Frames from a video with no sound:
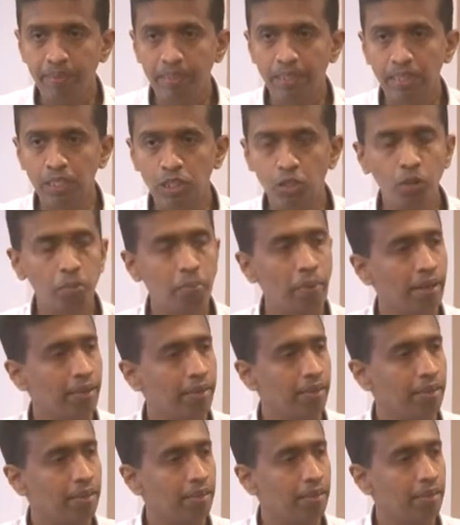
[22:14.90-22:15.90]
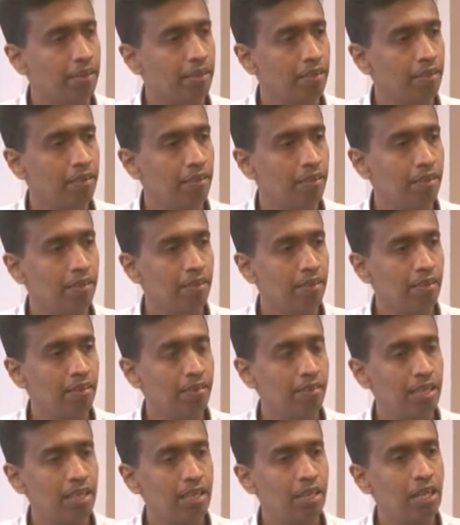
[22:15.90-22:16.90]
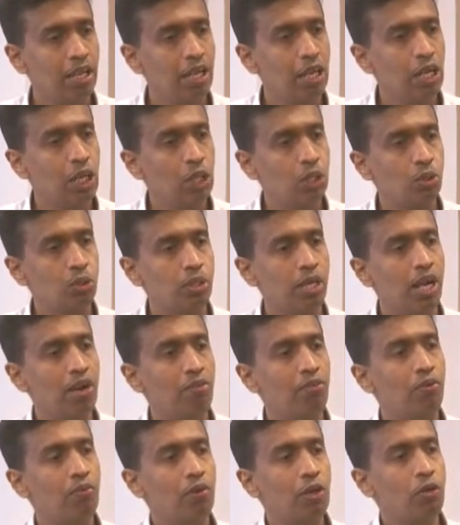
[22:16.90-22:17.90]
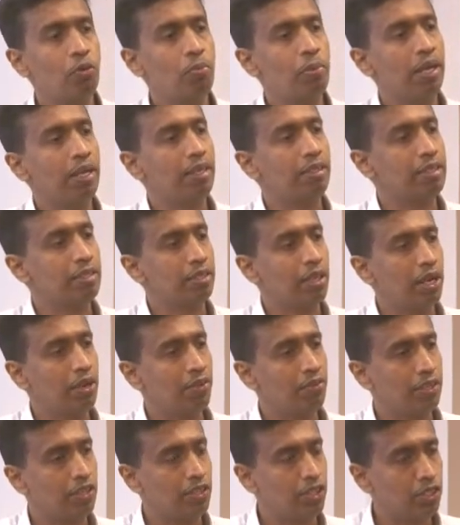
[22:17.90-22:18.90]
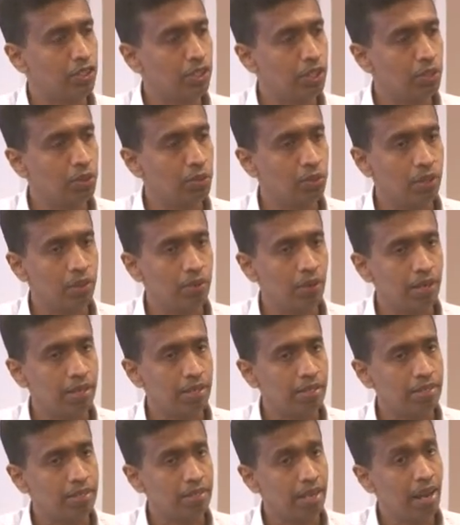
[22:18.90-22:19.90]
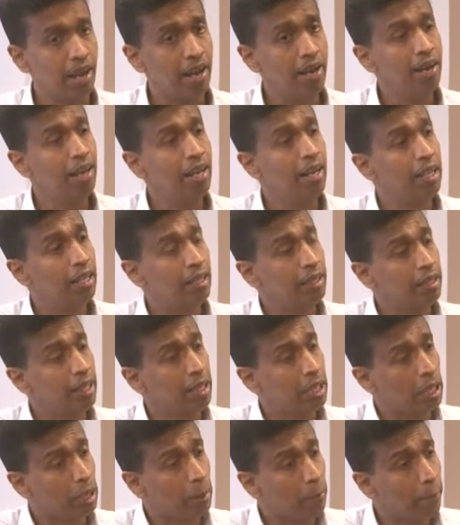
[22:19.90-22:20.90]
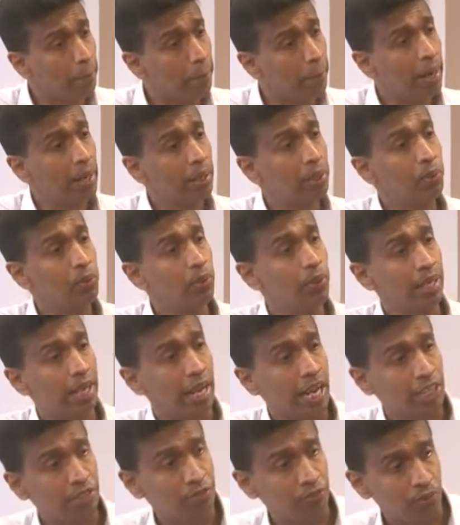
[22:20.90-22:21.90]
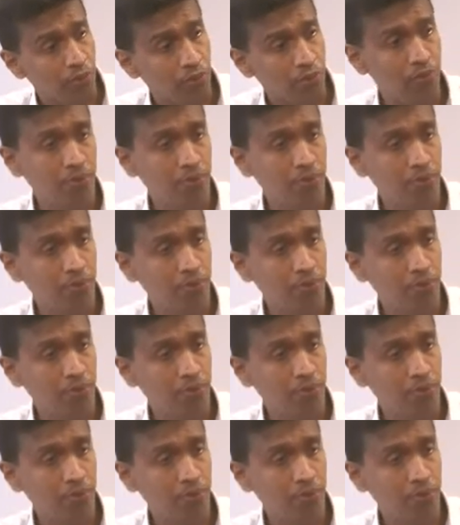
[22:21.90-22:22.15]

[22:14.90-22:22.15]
It's not practical, right? So therefore, when you make this kind of a decision, you need to understand the impact to your cash flow.